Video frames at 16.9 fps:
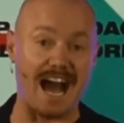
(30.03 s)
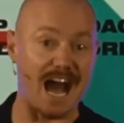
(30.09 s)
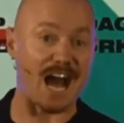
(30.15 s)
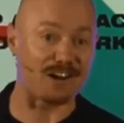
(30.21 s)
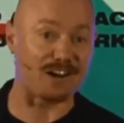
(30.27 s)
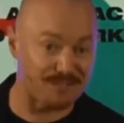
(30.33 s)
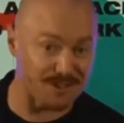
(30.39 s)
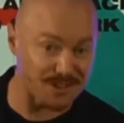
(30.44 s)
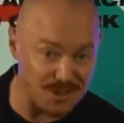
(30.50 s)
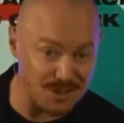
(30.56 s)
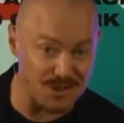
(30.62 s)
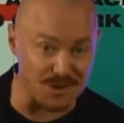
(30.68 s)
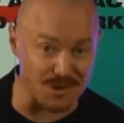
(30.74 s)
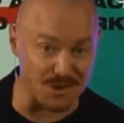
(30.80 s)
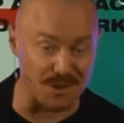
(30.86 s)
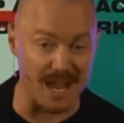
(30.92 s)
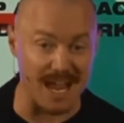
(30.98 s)
are for
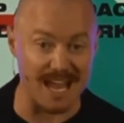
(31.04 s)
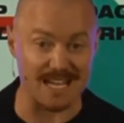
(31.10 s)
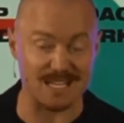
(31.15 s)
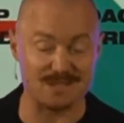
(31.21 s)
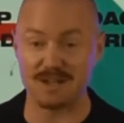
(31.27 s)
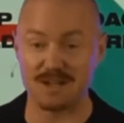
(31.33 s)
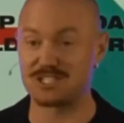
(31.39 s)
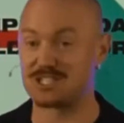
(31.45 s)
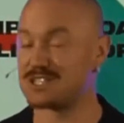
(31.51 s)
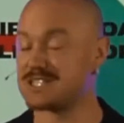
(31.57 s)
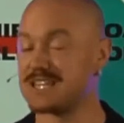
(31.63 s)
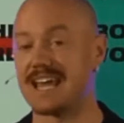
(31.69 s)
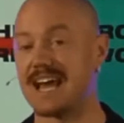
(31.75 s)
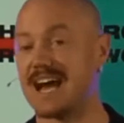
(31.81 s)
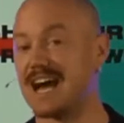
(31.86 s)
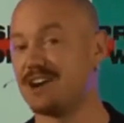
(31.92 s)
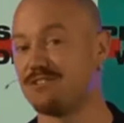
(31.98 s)
you as much as
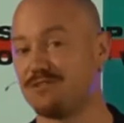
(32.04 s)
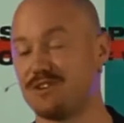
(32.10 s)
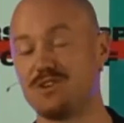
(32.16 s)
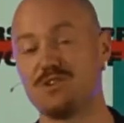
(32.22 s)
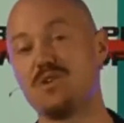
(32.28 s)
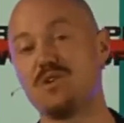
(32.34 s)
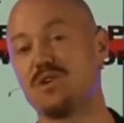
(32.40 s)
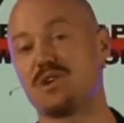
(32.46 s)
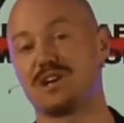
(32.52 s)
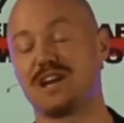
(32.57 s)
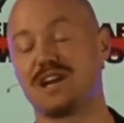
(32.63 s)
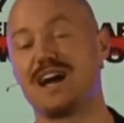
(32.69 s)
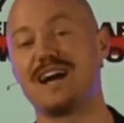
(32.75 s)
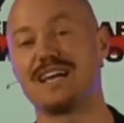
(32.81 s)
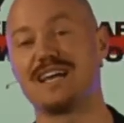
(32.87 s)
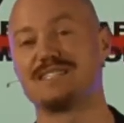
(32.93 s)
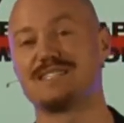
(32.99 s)
they are for your
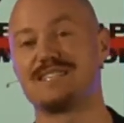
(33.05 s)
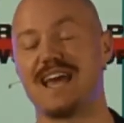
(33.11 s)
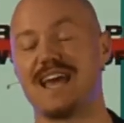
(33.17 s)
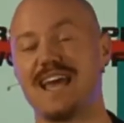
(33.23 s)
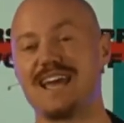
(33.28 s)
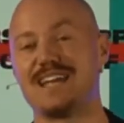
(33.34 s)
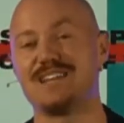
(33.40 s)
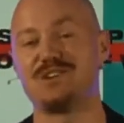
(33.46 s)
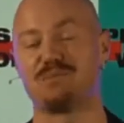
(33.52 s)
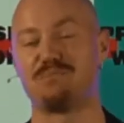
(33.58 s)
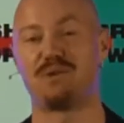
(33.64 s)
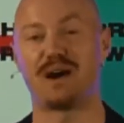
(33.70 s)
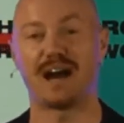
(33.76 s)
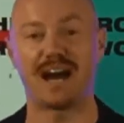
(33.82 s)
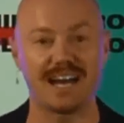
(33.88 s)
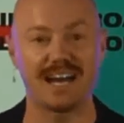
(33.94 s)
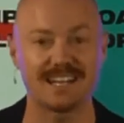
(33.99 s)
clients and your
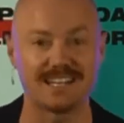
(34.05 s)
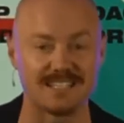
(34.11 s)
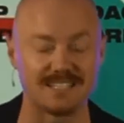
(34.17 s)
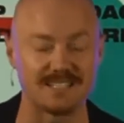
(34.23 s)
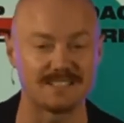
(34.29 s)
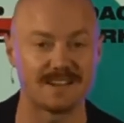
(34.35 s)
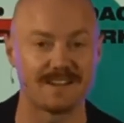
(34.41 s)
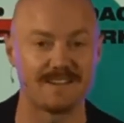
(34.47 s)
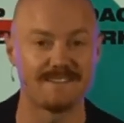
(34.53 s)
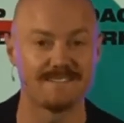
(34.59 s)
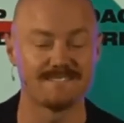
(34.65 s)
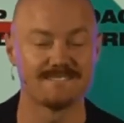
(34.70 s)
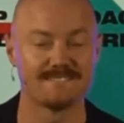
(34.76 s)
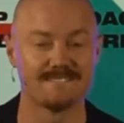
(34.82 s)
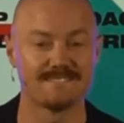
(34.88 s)
partners.